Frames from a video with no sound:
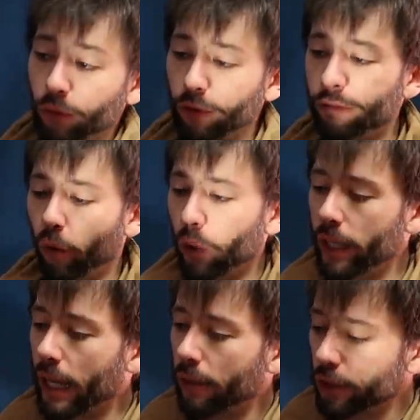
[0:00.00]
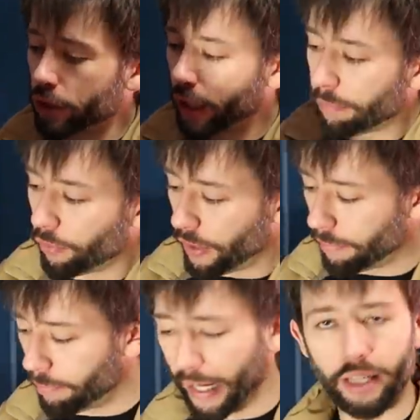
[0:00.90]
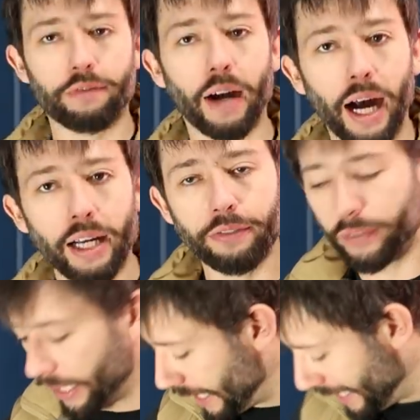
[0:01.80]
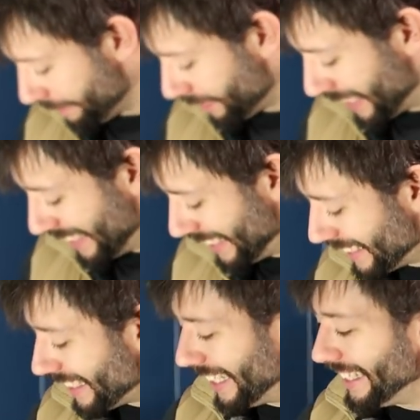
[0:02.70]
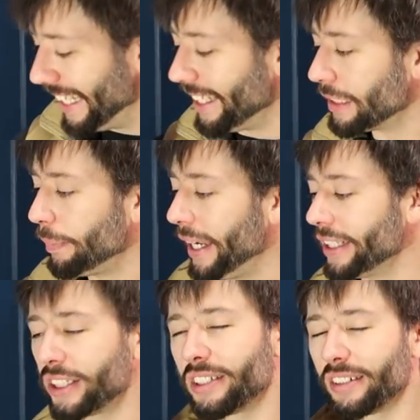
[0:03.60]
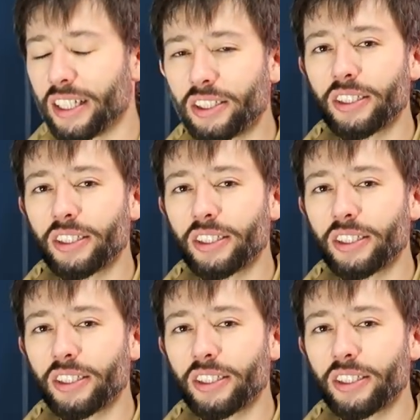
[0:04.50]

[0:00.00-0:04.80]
for $40 shipped. We paid five. This Adidas piece, this